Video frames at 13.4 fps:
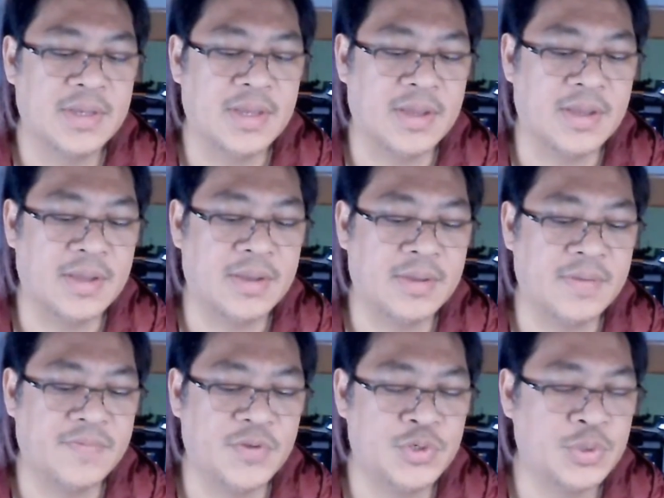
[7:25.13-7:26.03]

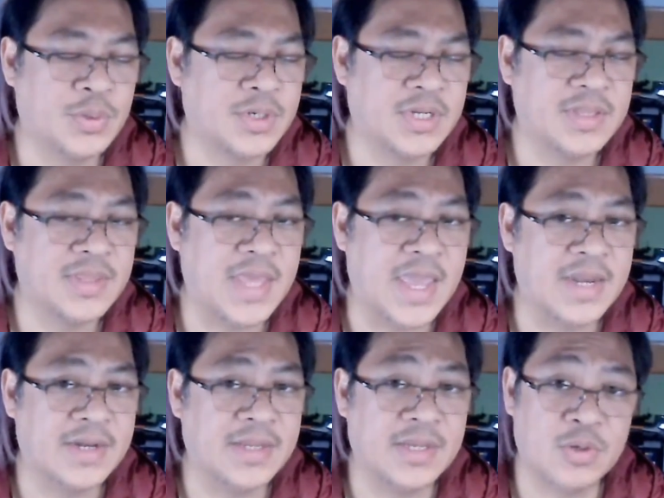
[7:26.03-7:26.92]
if you short it,
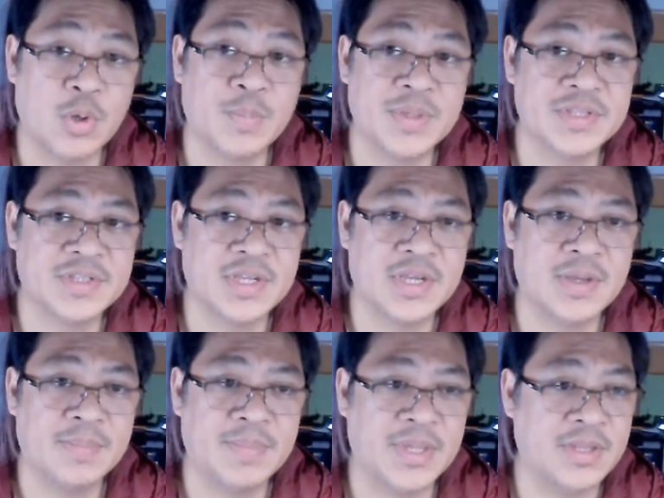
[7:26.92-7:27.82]
then it opens
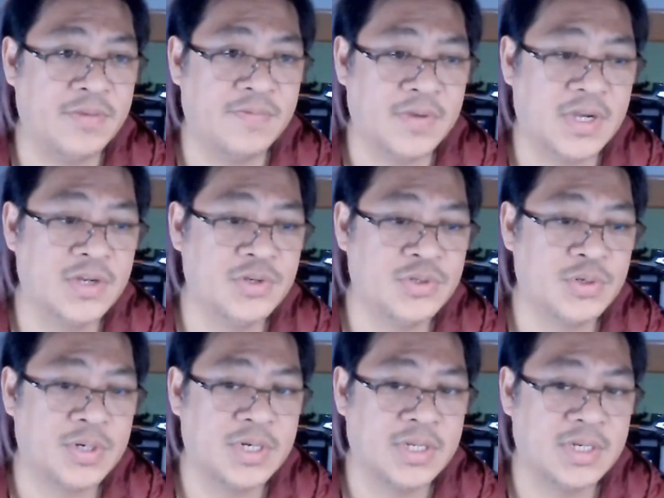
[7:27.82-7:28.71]
up, and if you
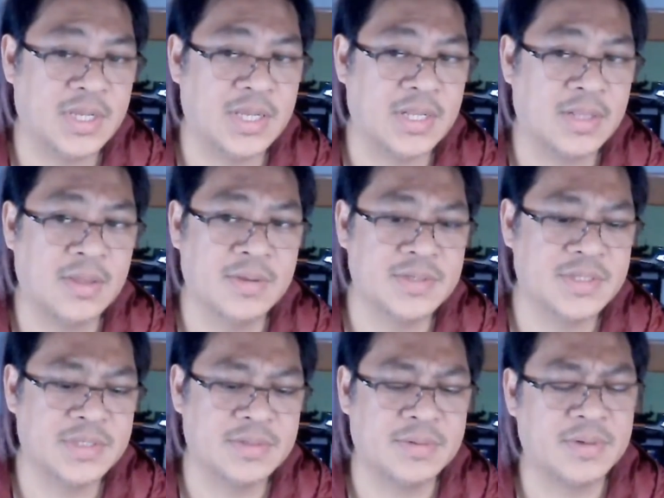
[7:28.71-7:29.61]
unshort it, it
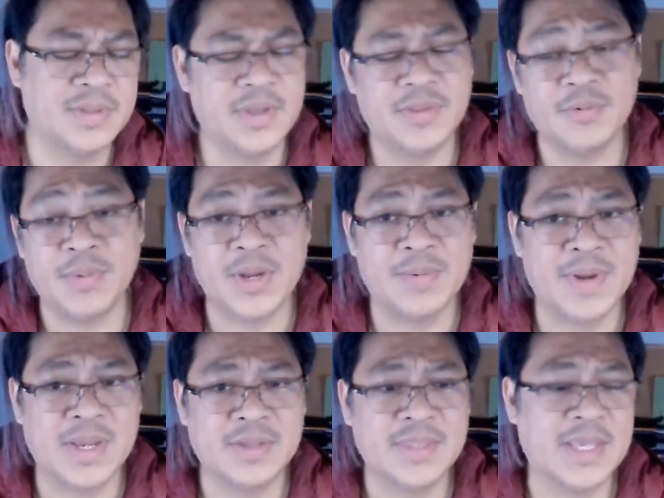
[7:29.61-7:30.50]
closes, or the other way around.